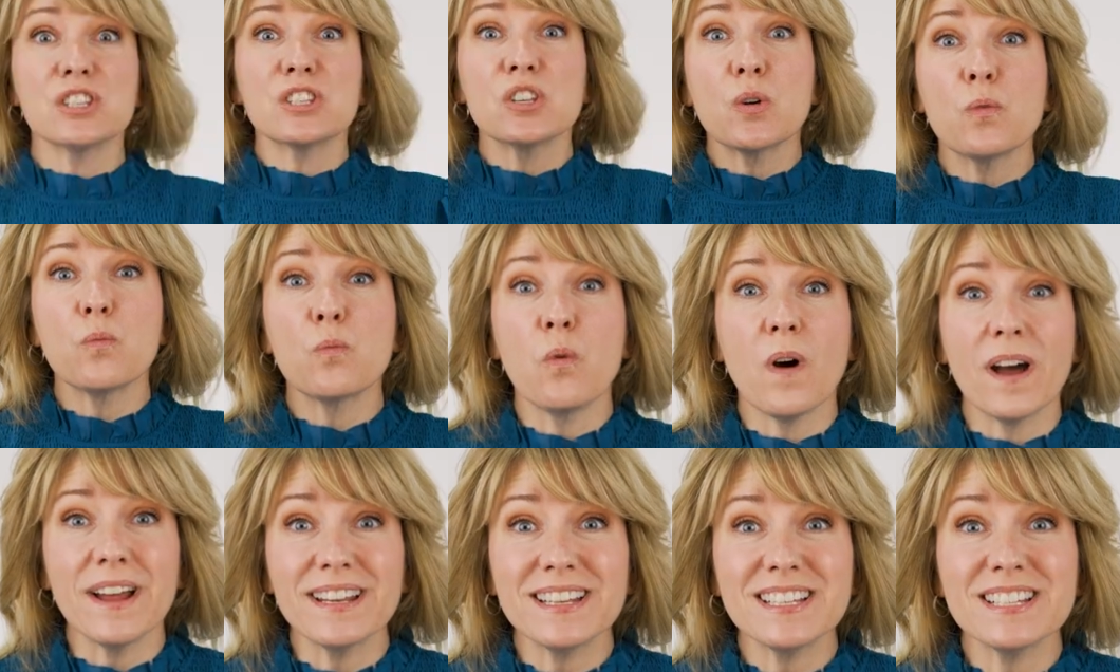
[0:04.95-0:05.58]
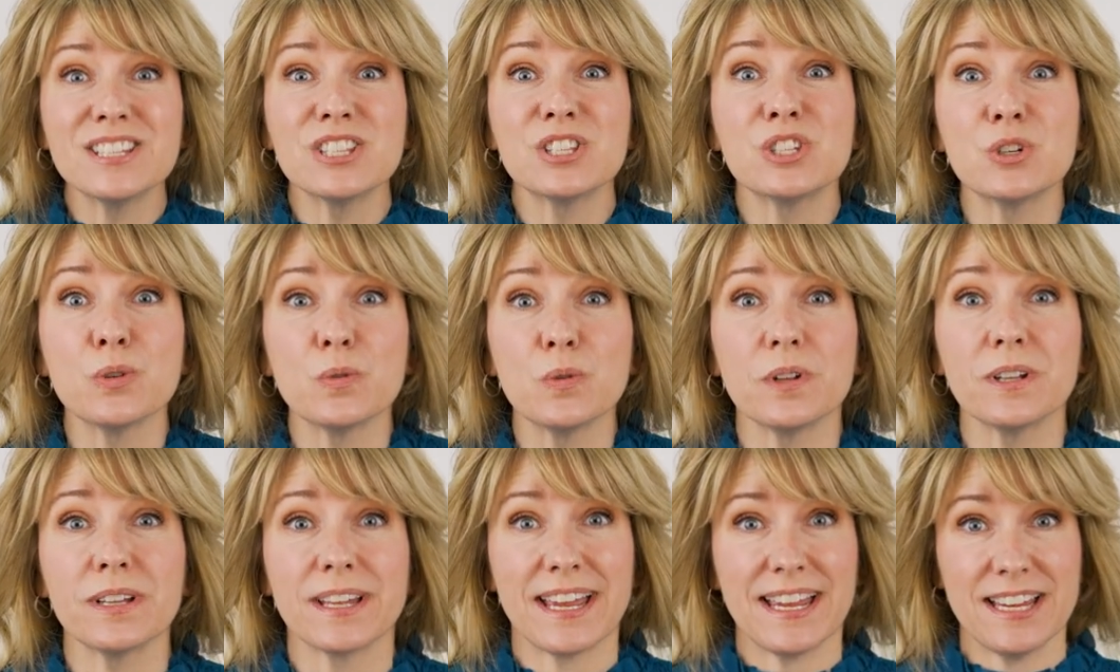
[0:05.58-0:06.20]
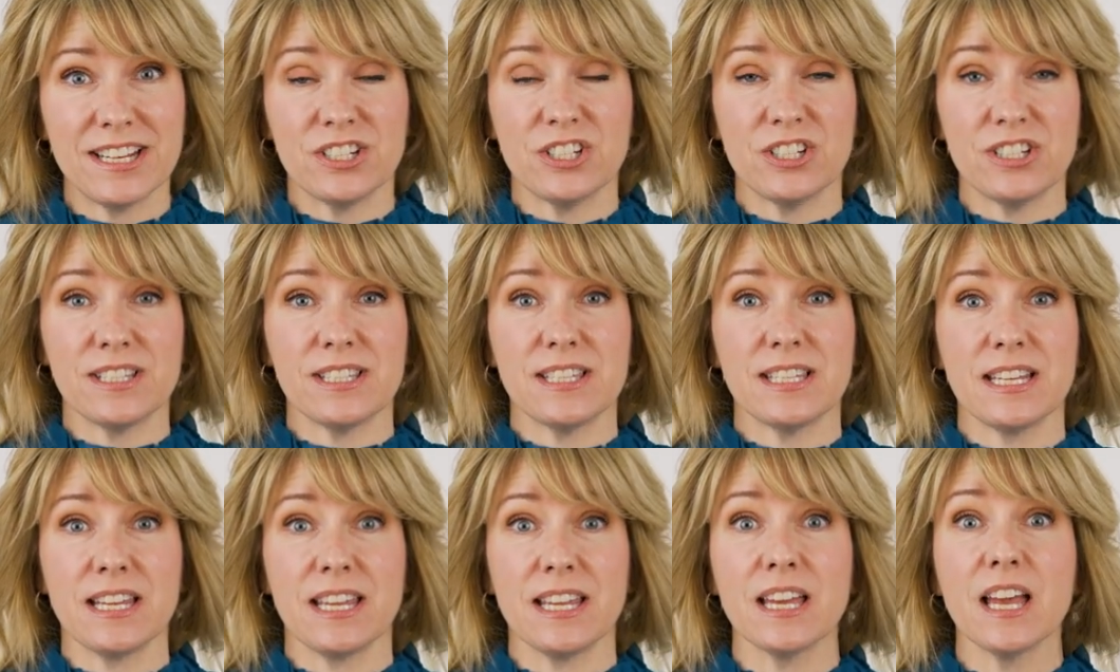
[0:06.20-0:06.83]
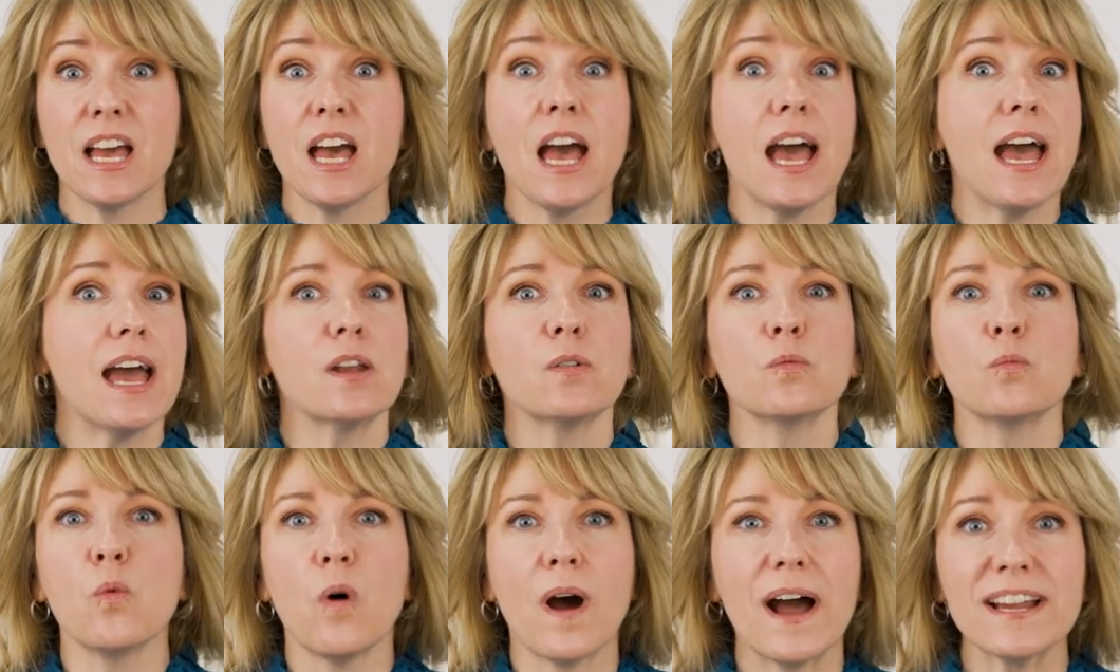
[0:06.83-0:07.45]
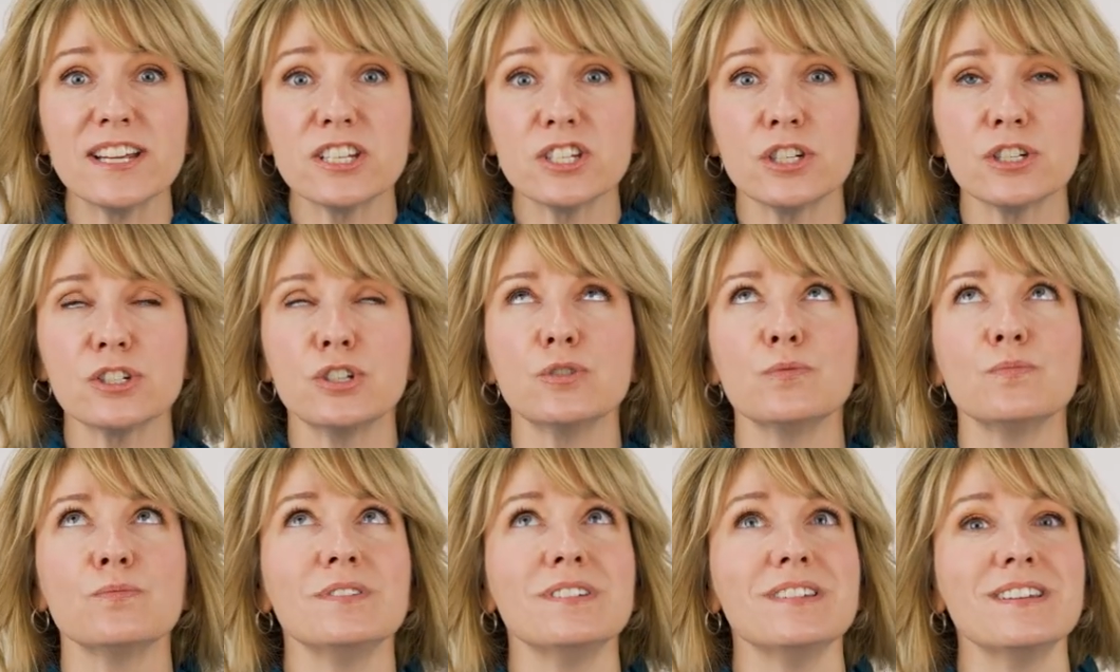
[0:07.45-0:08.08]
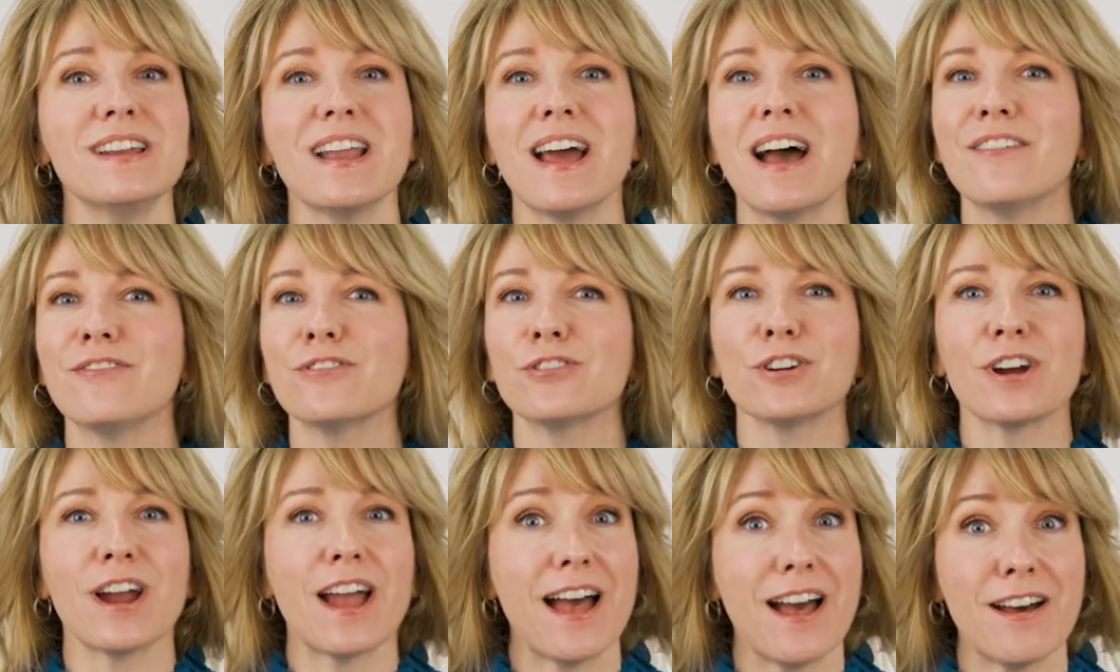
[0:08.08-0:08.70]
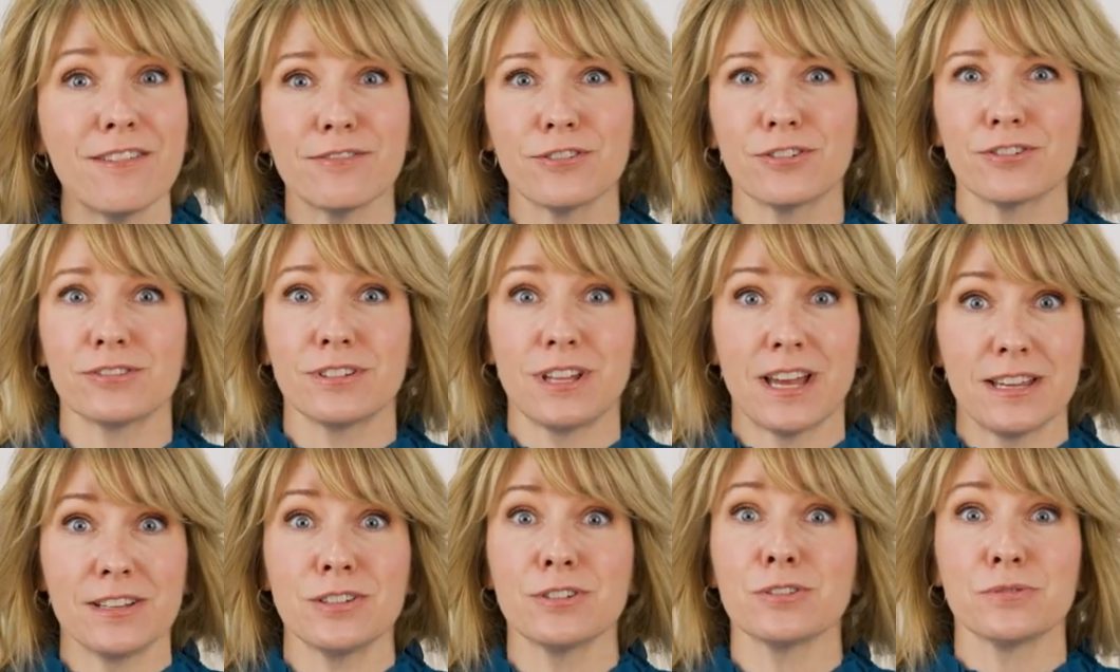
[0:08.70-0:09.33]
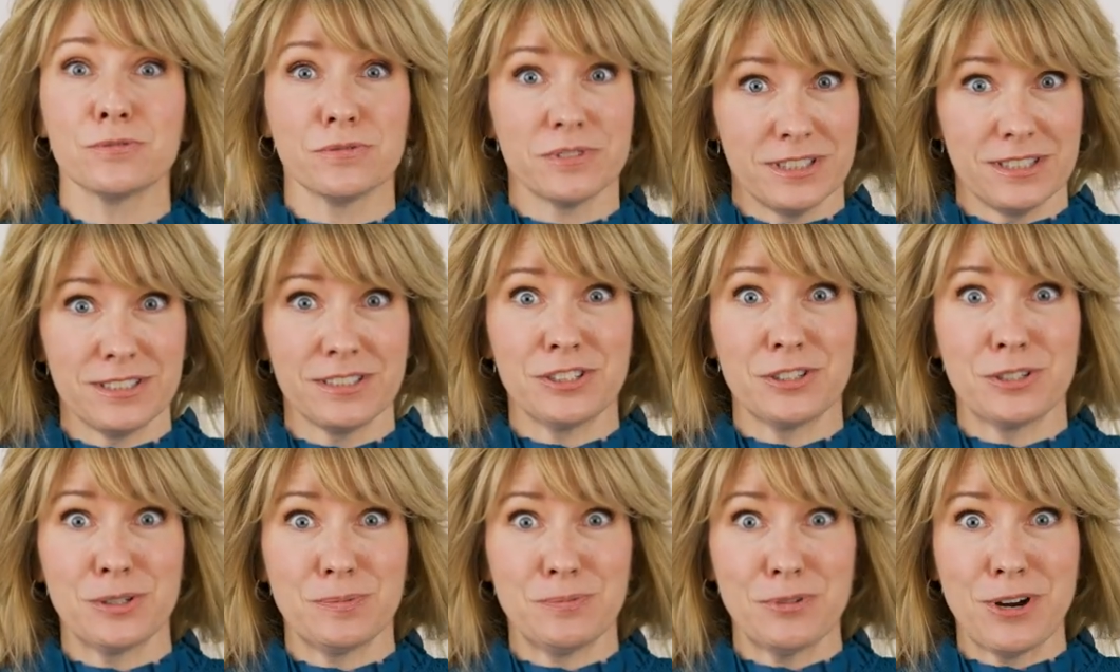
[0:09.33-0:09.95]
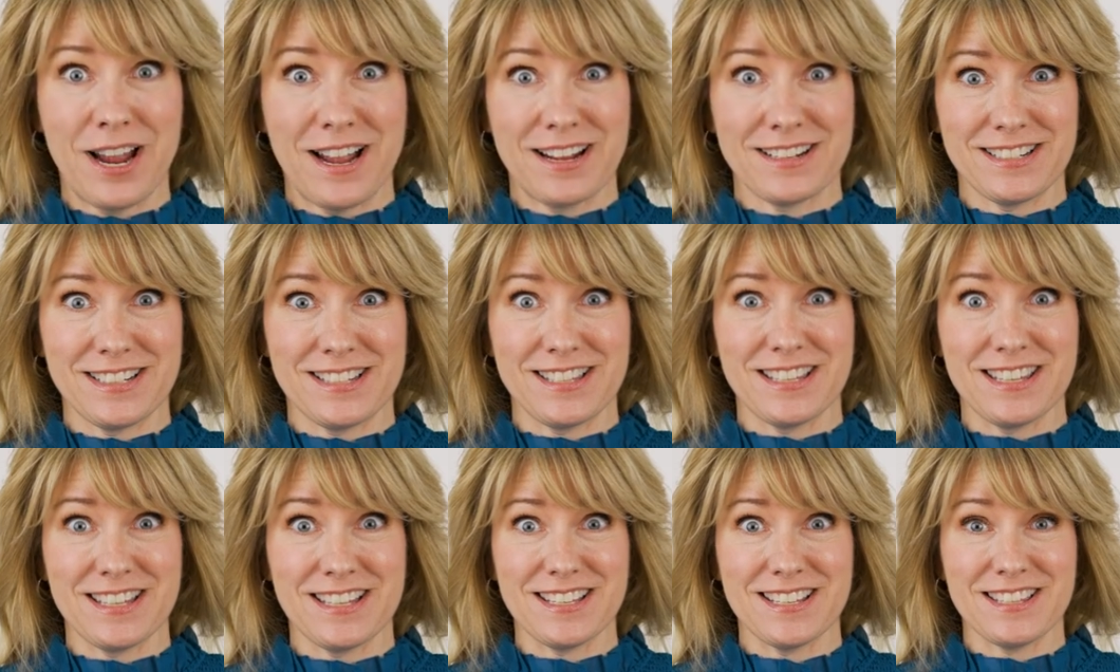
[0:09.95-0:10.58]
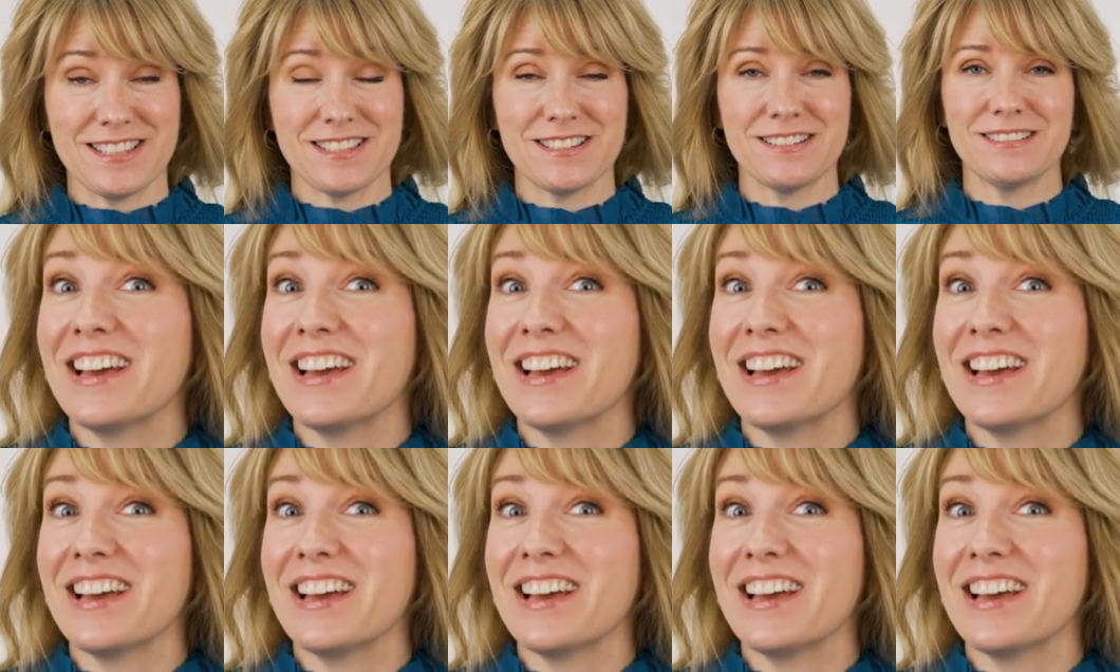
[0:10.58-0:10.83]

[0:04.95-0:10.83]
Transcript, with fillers: So, what is dual agency and why should you never ever let your realtor practice this?